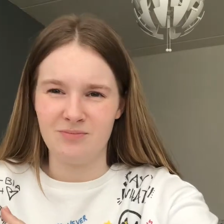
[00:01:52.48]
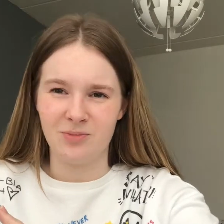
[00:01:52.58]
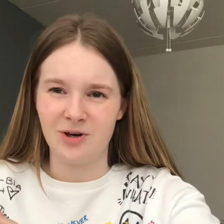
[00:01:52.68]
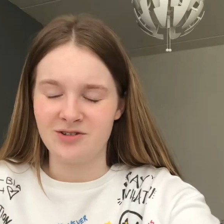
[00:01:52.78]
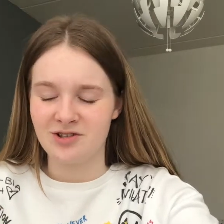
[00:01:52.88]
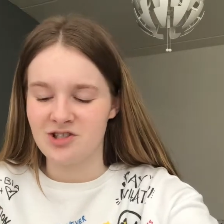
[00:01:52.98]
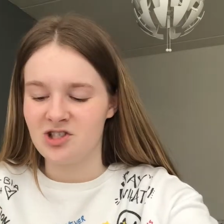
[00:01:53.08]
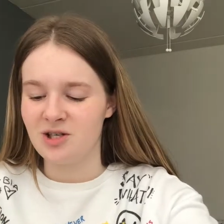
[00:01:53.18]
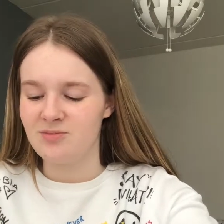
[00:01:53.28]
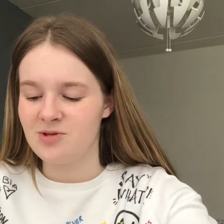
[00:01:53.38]

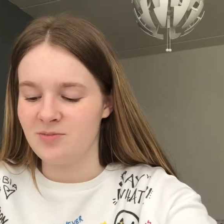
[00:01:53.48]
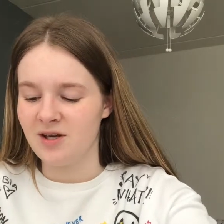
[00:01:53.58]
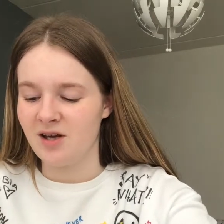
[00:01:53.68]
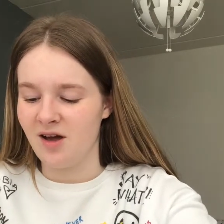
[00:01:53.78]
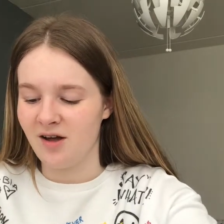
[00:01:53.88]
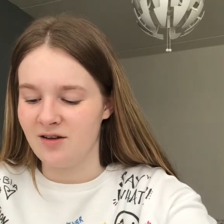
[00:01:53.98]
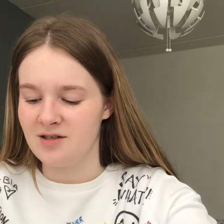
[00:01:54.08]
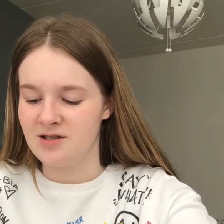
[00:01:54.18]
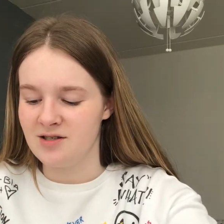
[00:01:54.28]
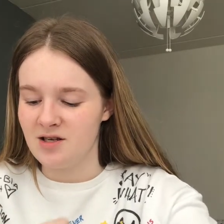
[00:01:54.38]
partnerships
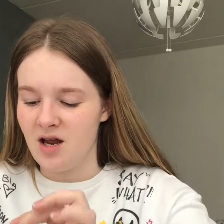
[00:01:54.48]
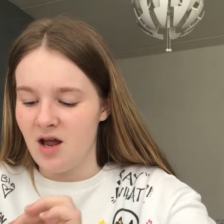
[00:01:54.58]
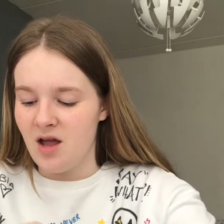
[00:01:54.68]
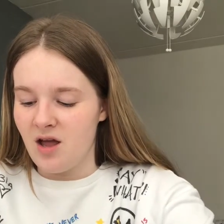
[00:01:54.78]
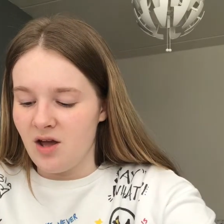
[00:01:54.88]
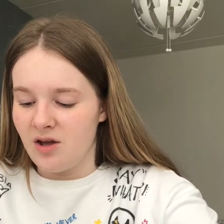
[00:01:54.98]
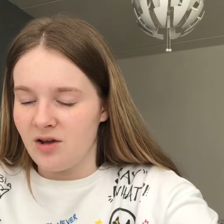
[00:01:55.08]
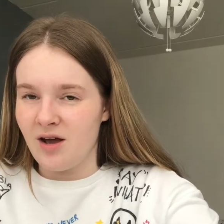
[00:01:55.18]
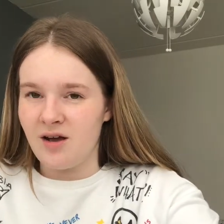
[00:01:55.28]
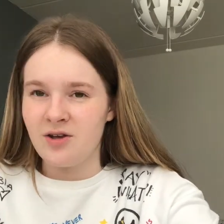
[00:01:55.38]
because
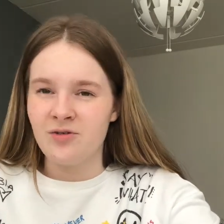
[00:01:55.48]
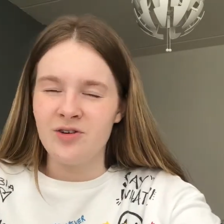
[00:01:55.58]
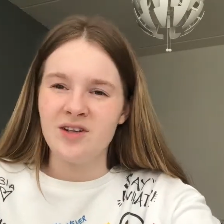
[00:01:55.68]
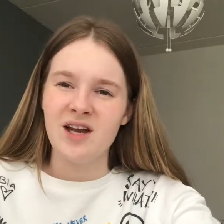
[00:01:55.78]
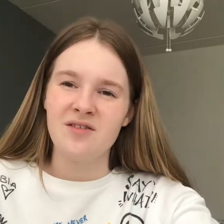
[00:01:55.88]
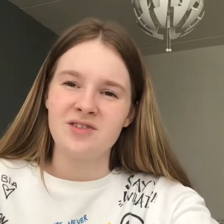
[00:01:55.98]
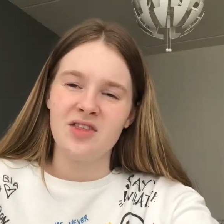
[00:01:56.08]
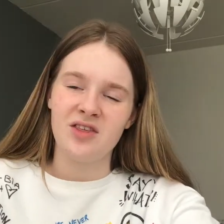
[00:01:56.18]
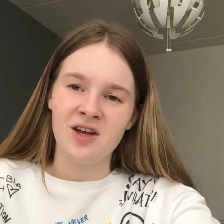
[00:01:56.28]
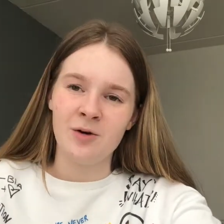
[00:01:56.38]
you really have to
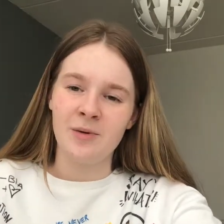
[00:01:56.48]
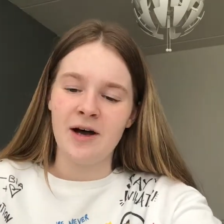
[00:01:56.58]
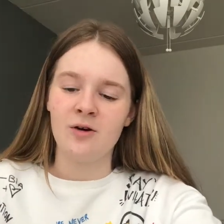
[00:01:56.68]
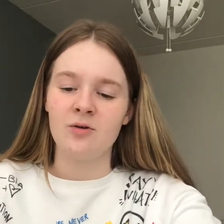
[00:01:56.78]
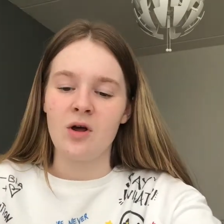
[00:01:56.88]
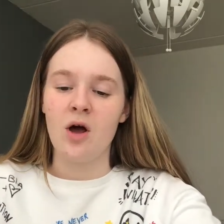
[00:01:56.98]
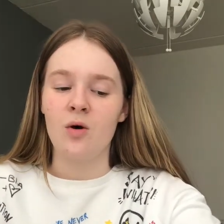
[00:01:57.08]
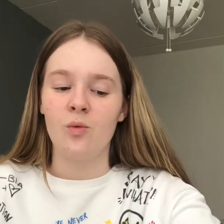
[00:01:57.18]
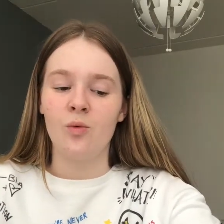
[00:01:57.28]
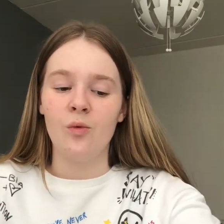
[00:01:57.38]
think about
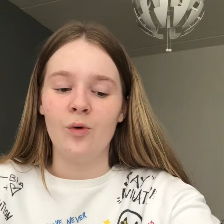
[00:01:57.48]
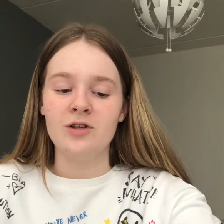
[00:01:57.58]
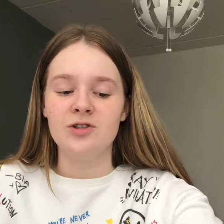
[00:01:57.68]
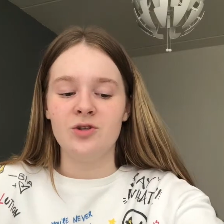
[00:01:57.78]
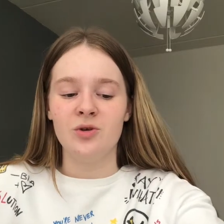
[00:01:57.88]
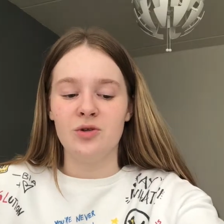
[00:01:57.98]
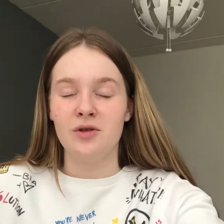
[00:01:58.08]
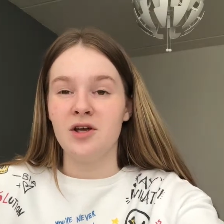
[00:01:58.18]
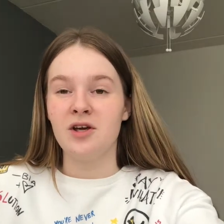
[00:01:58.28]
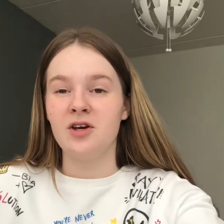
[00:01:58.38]
what do you
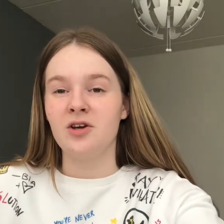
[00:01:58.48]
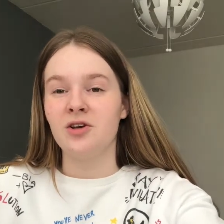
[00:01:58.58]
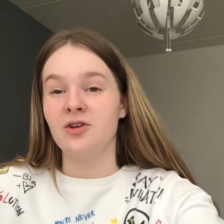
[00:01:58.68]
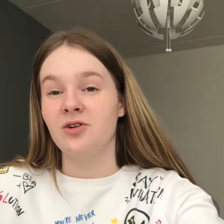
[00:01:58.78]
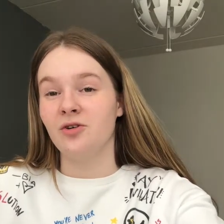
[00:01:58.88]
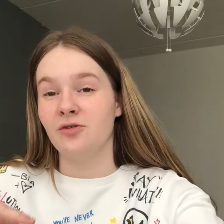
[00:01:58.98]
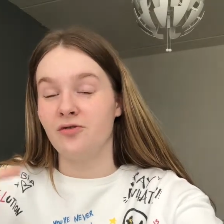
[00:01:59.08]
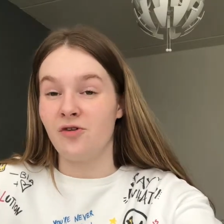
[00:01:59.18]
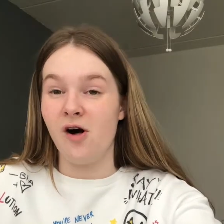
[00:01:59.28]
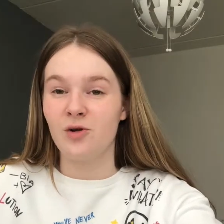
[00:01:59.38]
think your
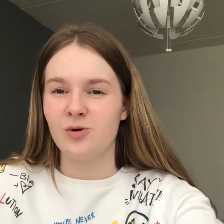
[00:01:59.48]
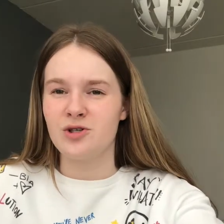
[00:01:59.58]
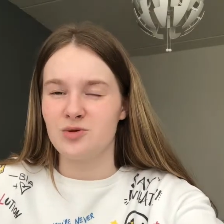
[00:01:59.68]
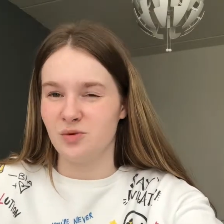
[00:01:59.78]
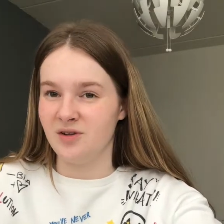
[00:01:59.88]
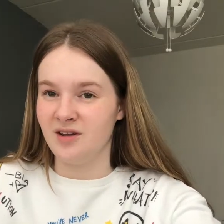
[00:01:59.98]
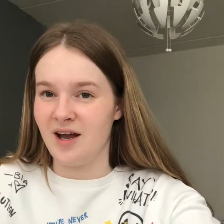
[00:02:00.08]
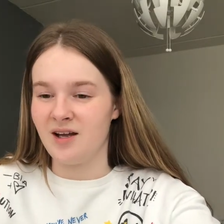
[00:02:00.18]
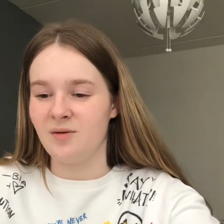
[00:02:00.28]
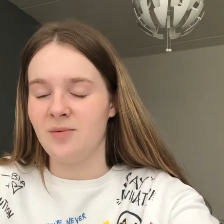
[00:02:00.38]
followers will
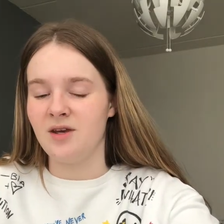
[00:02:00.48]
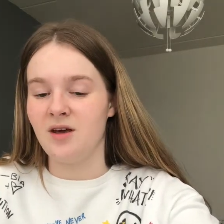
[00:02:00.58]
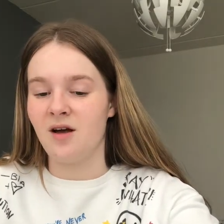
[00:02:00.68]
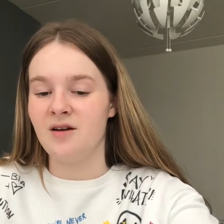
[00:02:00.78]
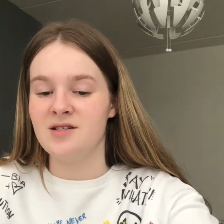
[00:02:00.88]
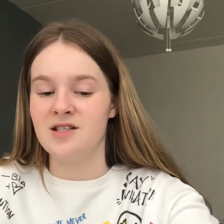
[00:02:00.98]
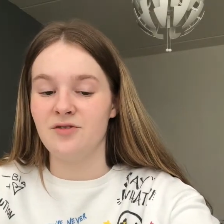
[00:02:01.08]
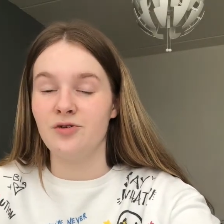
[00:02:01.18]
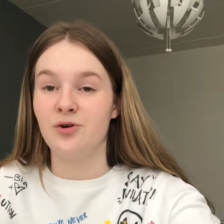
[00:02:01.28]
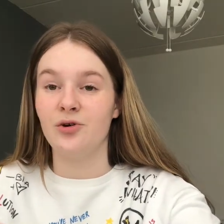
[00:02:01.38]
like, because
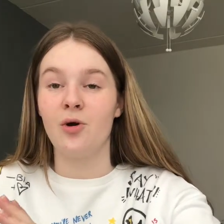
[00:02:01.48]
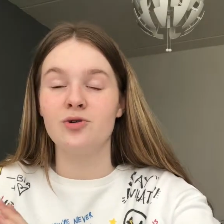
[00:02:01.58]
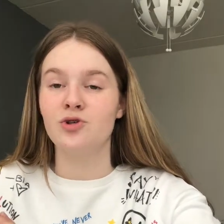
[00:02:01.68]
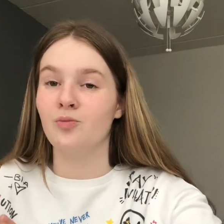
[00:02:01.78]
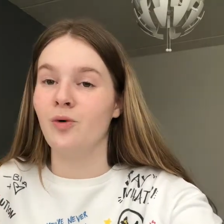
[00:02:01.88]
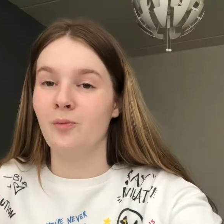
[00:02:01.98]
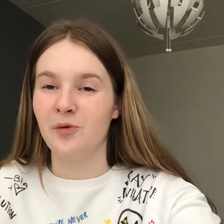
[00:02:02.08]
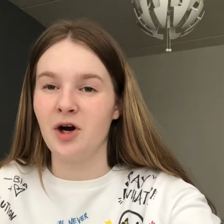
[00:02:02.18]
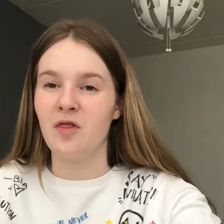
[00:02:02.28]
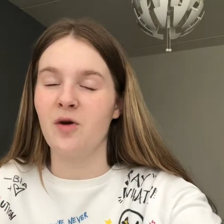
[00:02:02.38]
if you're going to
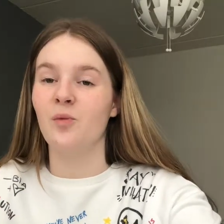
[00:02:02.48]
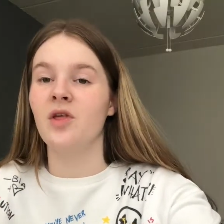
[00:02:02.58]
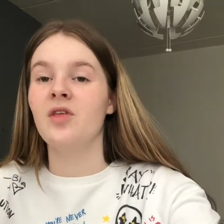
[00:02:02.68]
bombard them with